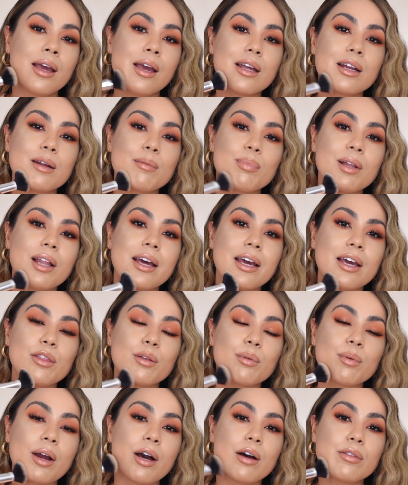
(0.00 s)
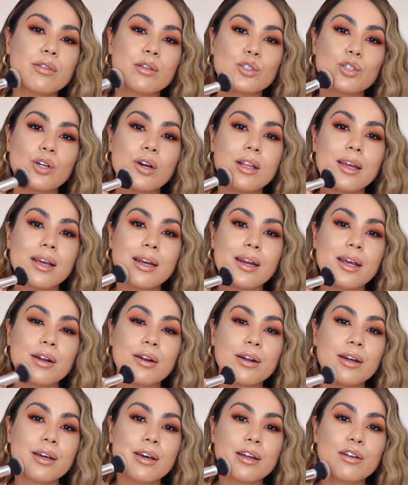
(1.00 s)
and apply it throughout the jawline
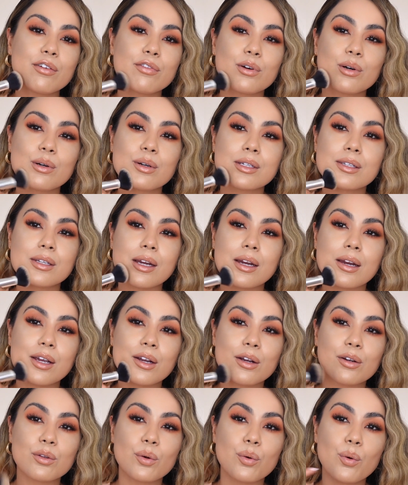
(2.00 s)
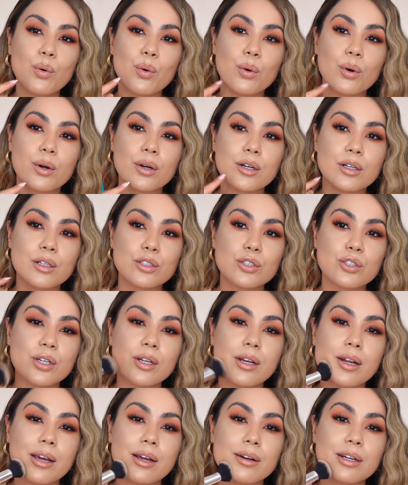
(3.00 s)
area kind of focusing it here in the corner
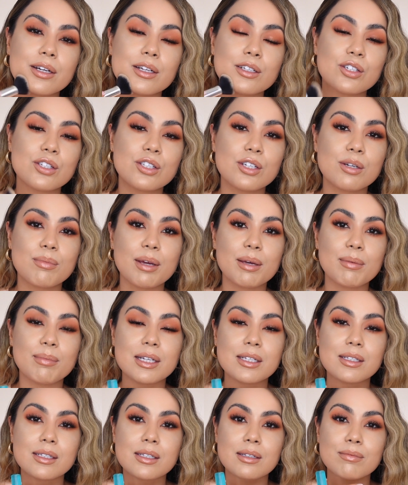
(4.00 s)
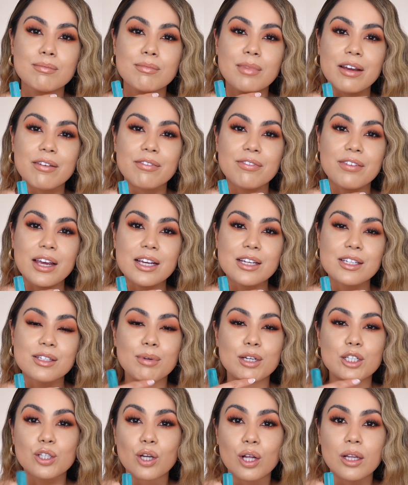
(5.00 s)
chin area just to make my my face
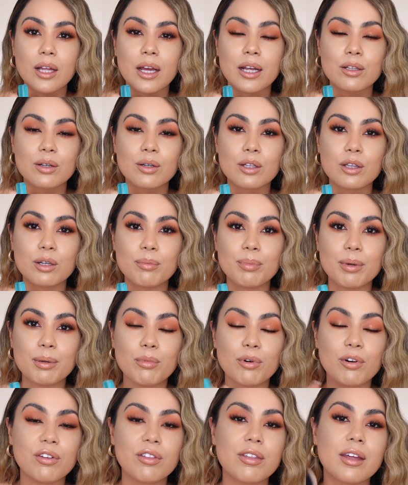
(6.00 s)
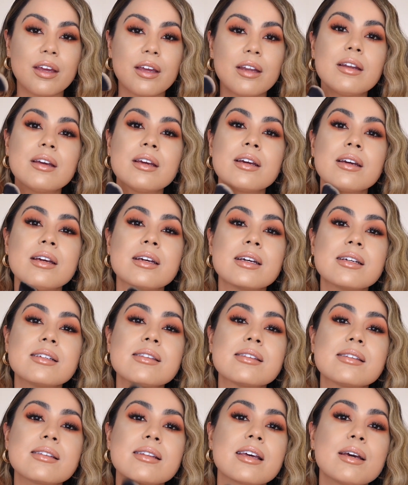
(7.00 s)
makes my jawline look a little bit more thin and
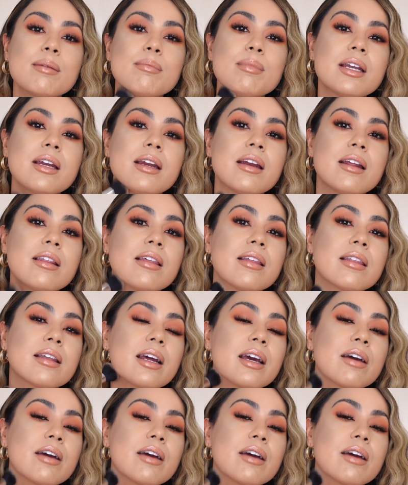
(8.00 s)
slim. And anything that I